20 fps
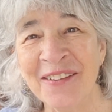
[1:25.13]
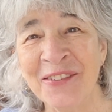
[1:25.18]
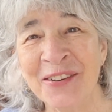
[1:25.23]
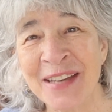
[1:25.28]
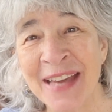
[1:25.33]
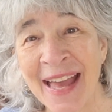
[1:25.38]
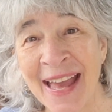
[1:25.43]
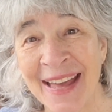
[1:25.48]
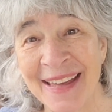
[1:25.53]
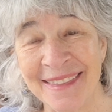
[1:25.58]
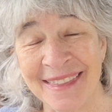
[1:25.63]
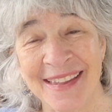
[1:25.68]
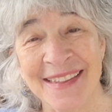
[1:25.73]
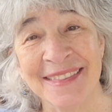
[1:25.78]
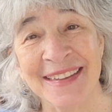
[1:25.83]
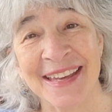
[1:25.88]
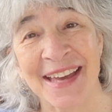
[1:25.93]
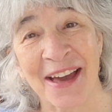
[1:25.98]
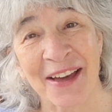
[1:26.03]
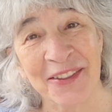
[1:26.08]
Okay, then
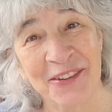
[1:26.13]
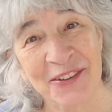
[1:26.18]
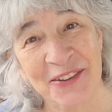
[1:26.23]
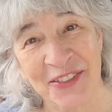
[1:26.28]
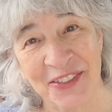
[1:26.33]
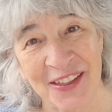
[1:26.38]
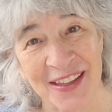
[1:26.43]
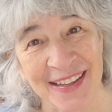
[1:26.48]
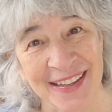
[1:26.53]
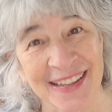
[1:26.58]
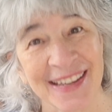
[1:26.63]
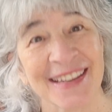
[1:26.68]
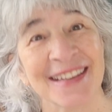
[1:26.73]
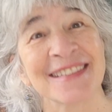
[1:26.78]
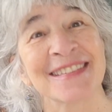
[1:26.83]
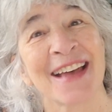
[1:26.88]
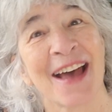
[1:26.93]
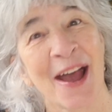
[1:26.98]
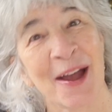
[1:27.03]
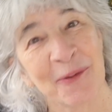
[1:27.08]
the other thing
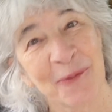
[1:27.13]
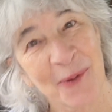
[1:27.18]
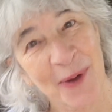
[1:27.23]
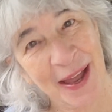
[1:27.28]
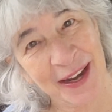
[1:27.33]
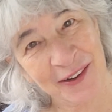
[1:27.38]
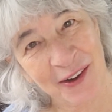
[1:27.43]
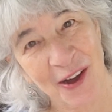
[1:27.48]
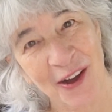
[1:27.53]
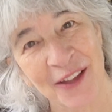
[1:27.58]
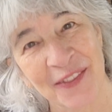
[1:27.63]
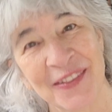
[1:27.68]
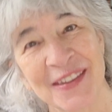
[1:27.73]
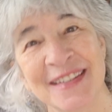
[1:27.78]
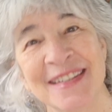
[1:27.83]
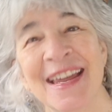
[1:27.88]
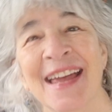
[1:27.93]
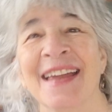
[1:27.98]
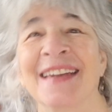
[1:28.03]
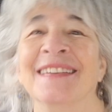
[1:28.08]
is I went on the
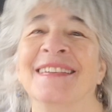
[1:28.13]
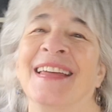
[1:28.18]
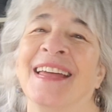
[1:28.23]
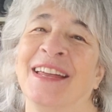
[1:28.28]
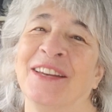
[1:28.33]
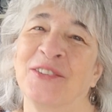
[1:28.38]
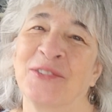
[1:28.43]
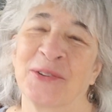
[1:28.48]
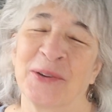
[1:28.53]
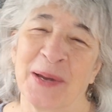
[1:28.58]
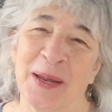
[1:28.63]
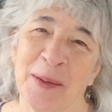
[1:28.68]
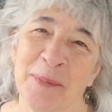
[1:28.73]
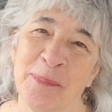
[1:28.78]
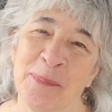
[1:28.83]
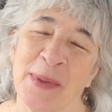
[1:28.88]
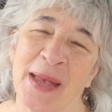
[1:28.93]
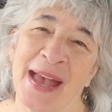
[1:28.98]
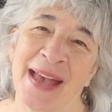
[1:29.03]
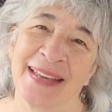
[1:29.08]
ten-day
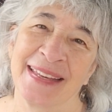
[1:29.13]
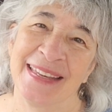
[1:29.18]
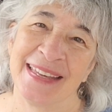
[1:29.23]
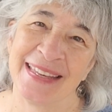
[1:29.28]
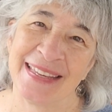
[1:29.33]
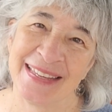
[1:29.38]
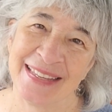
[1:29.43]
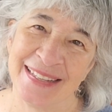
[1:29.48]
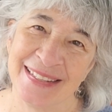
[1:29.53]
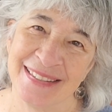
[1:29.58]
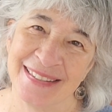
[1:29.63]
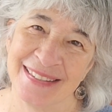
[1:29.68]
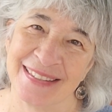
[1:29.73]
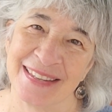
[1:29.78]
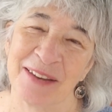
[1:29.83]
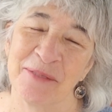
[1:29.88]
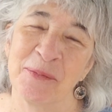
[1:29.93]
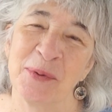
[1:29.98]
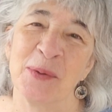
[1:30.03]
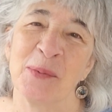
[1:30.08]
trip back east,
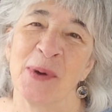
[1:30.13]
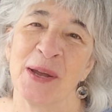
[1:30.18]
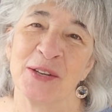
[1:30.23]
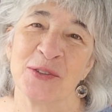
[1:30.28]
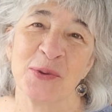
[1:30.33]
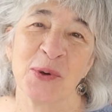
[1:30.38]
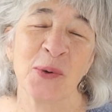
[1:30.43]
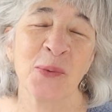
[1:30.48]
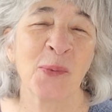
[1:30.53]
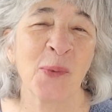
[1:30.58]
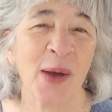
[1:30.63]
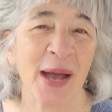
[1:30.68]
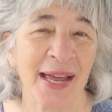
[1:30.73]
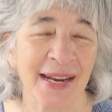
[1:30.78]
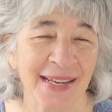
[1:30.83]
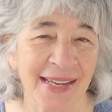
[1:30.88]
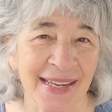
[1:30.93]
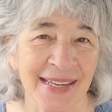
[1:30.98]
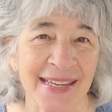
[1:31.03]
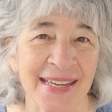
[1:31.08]
and we went to a
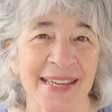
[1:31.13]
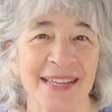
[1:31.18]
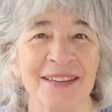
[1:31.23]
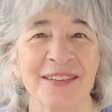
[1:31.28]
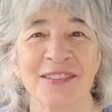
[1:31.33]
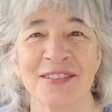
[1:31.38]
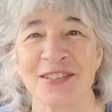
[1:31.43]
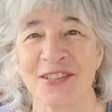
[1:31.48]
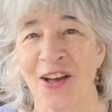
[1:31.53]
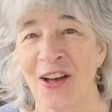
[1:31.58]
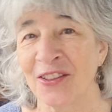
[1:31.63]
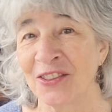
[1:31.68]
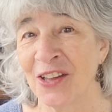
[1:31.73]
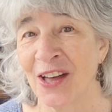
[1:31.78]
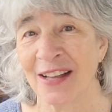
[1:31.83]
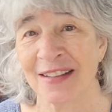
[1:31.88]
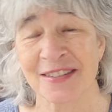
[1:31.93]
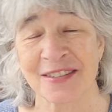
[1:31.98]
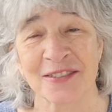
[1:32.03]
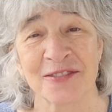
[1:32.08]
wedding and saw
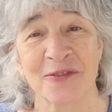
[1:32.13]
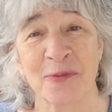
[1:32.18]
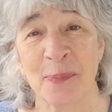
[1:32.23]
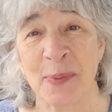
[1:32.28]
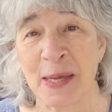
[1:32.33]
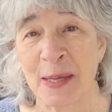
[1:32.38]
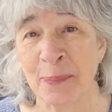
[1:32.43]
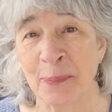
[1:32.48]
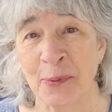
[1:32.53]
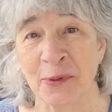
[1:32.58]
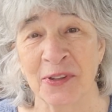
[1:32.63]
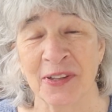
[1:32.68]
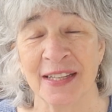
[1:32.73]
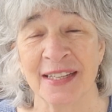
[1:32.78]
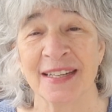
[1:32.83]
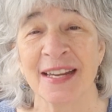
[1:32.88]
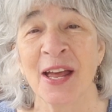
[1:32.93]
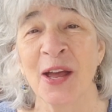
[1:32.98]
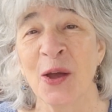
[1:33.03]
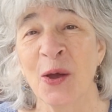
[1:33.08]
lots of people
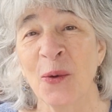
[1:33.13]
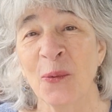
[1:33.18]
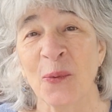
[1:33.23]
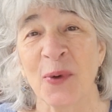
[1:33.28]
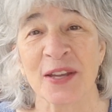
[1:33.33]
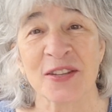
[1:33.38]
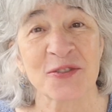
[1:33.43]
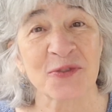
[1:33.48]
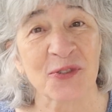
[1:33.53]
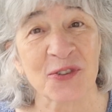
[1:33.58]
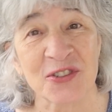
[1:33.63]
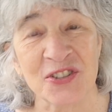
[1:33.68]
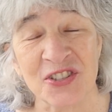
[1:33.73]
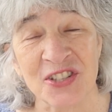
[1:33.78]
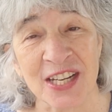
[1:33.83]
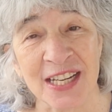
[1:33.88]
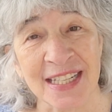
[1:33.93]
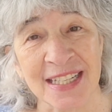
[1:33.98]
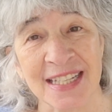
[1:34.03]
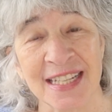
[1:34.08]
in West
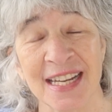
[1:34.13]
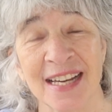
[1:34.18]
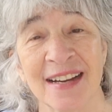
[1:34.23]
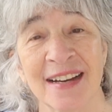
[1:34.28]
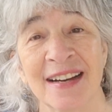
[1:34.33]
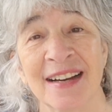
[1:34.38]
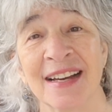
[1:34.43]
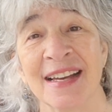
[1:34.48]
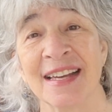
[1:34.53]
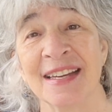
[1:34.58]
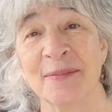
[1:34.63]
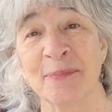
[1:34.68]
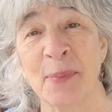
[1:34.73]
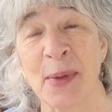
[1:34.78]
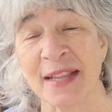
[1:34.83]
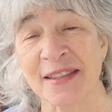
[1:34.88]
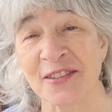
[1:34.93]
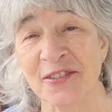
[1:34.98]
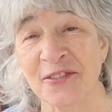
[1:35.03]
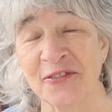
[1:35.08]
Virginia and
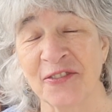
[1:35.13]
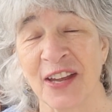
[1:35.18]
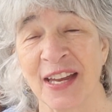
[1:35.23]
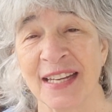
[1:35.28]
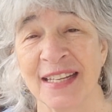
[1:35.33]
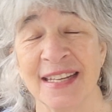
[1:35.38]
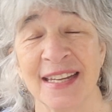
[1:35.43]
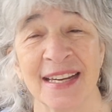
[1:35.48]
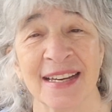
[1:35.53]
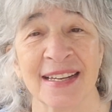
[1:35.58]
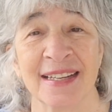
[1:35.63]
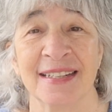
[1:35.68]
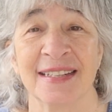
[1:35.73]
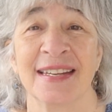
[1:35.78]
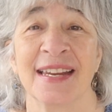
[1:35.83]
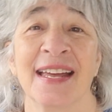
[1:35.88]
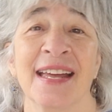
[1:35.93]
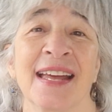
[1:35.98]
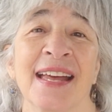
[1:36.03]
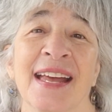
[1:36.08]
Pennsylvania,
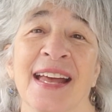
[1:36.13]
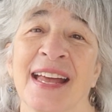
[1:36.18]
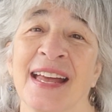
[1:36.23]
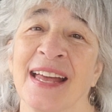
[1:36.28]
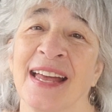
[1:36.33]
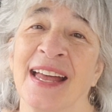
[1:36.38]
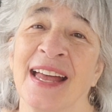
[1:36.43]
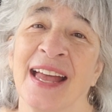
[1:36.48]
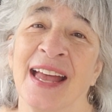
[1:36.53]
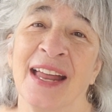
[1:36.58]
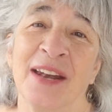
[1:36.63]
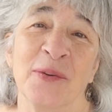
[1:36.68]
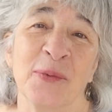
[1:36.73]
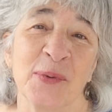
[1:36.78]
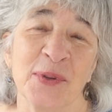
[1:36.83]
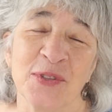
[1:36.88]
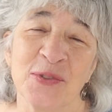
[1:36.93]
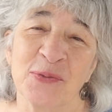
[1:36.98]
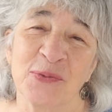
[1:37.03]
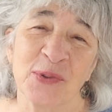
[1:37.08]
and, and it
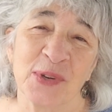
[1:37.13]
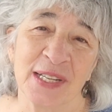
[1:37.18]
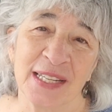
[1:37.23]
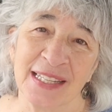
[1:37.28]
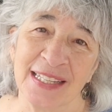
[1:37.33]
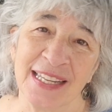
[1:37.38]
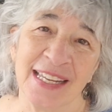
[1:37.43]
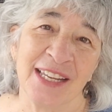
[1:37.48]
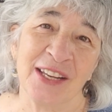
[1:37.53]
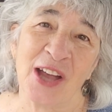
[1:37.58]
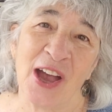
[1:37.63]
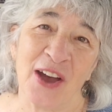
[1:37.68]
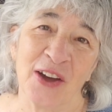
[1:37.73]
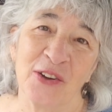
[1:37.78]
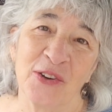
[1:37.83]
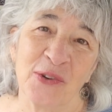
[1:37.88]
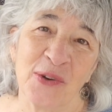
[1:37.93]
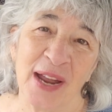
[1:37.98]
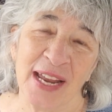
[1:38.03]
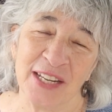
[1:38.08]
was really a
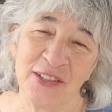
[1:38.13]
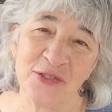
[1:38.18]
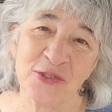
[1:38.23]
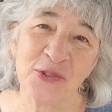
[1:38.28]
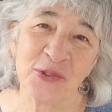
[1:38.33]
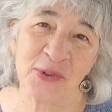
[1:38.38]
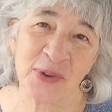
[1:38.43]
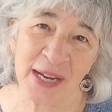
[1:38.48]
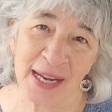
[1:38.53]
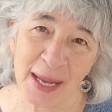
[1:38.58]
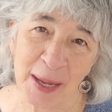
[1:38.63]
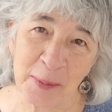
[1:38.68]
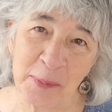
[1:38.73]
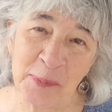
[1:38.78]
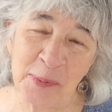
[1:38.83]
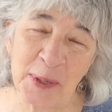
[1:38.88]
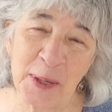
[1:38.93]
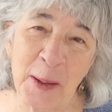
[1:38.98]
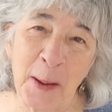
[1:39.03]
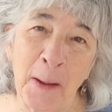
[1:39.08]
great
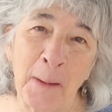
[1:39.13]
trip.